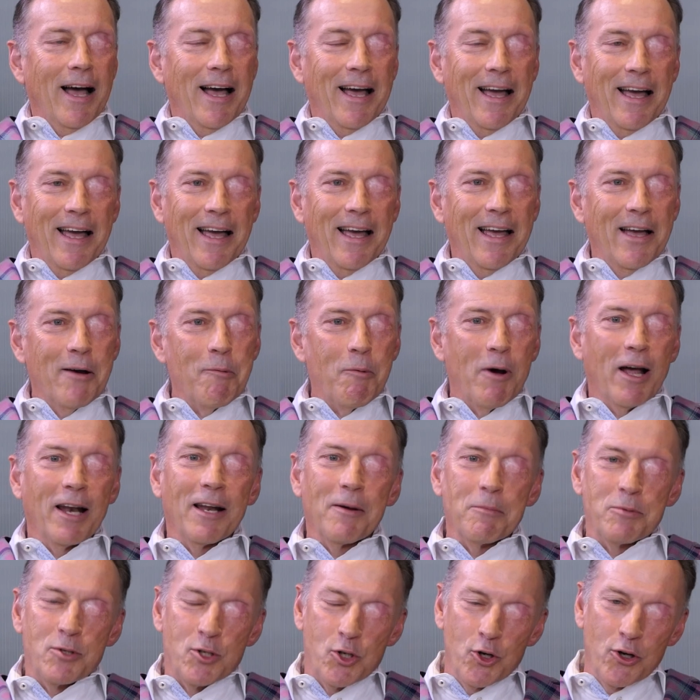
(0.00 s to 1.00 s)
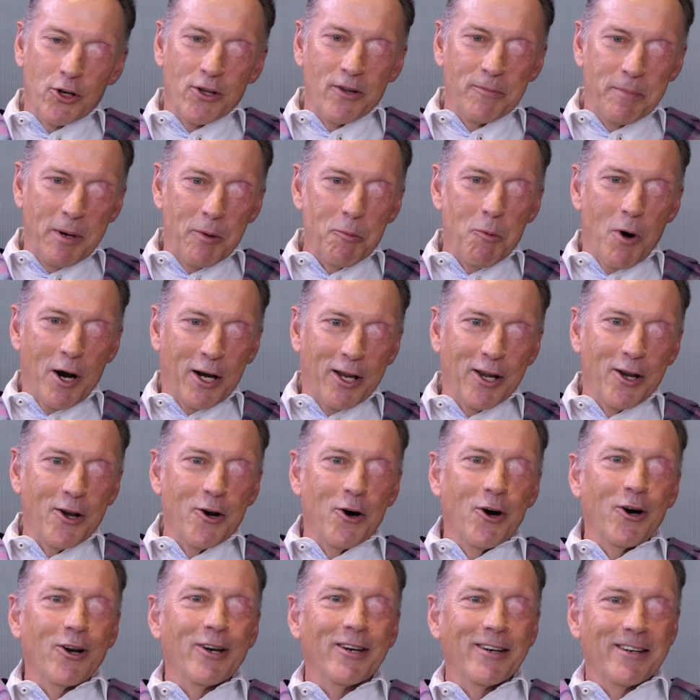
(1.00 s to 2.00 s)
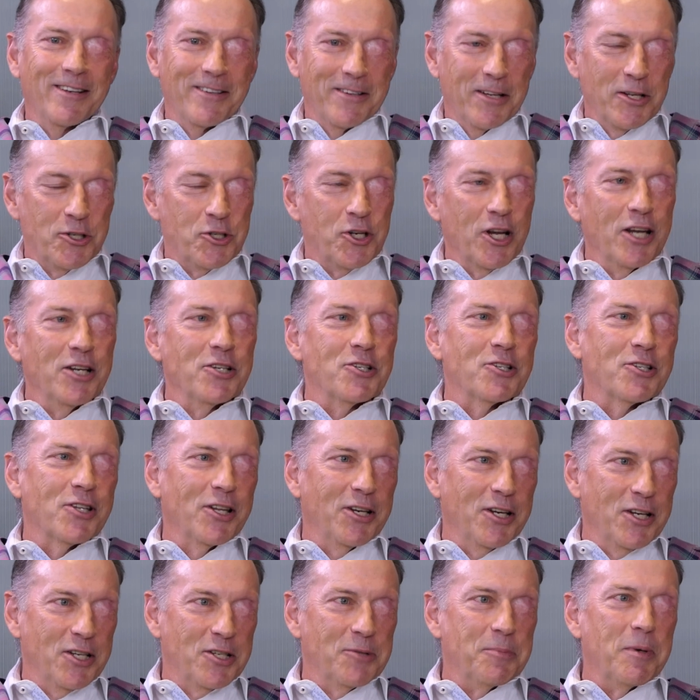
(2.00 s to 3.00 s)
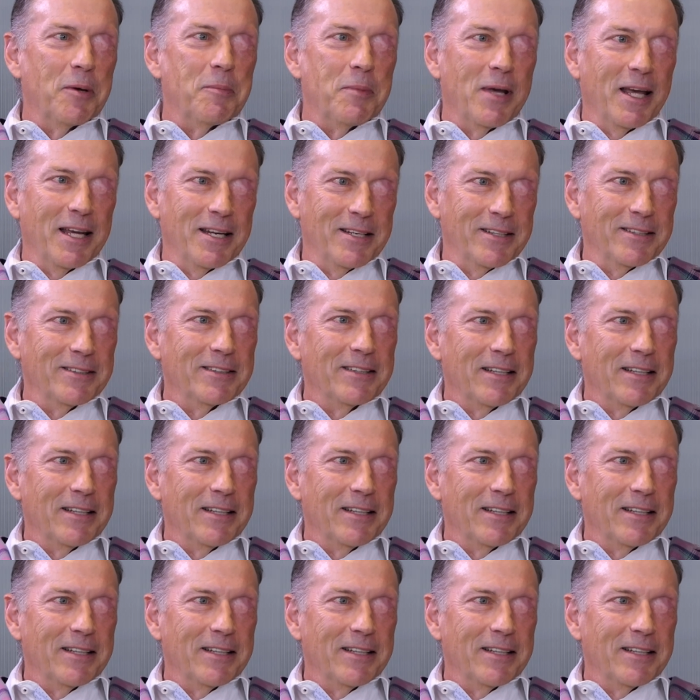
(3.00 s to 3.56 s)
Uh, well, I'm sure they've been working on the changes that need to be made